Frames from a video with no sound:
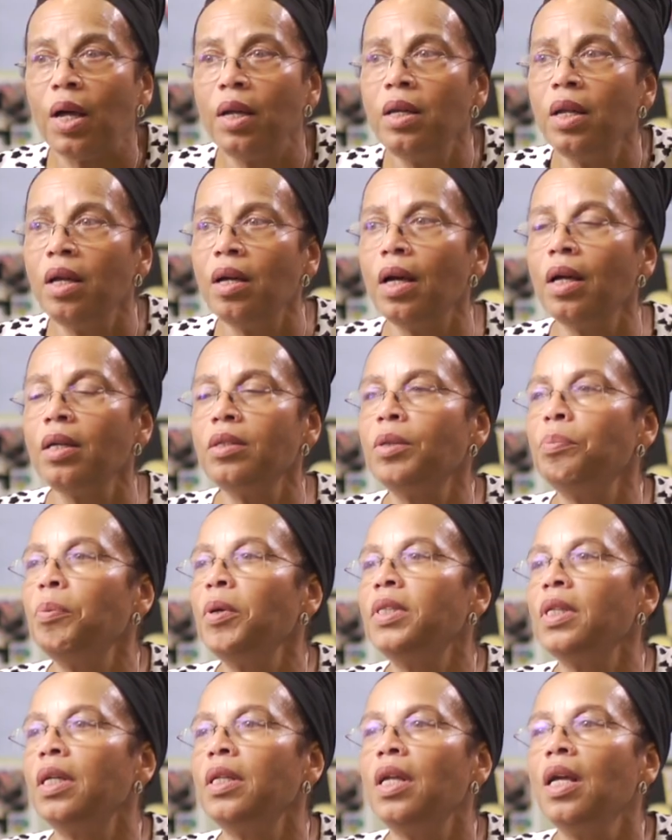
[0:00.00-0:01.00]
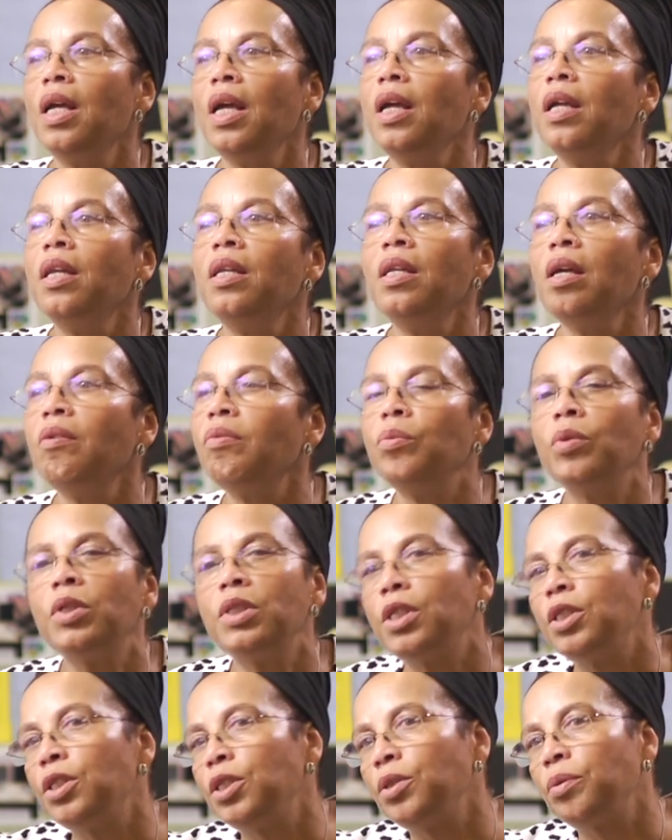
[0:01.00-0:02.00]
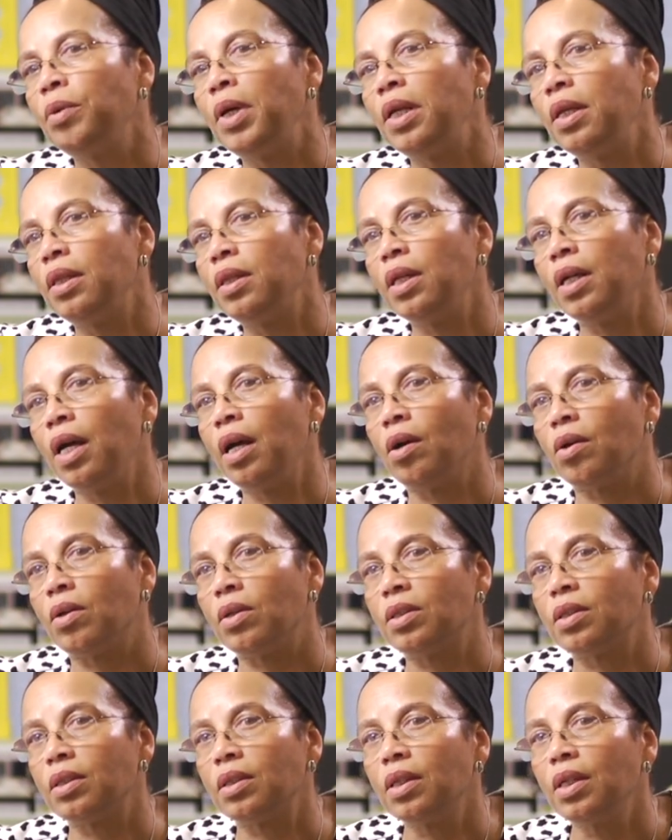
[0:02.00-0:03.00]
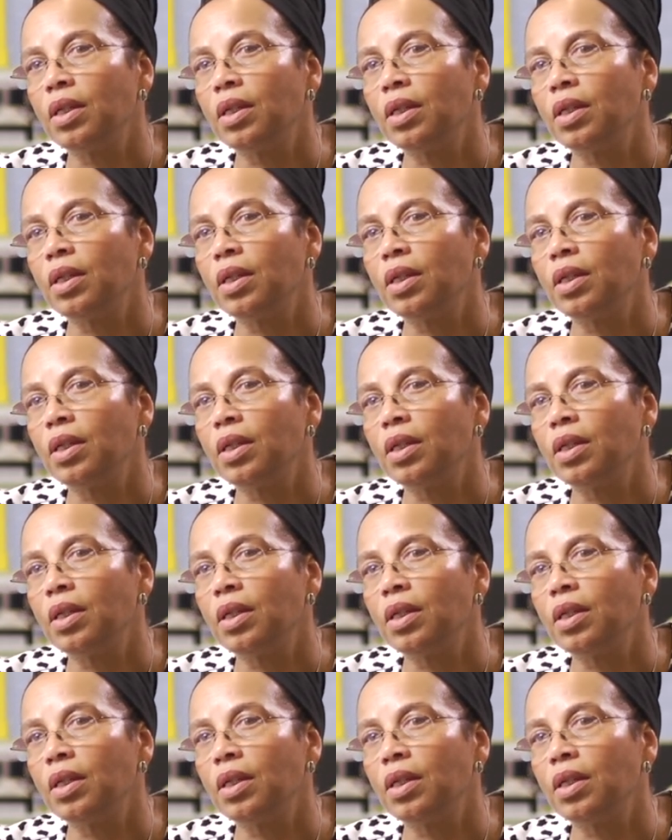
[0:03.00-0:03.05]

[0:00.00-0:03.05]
I suppose I never wanted to do anything else.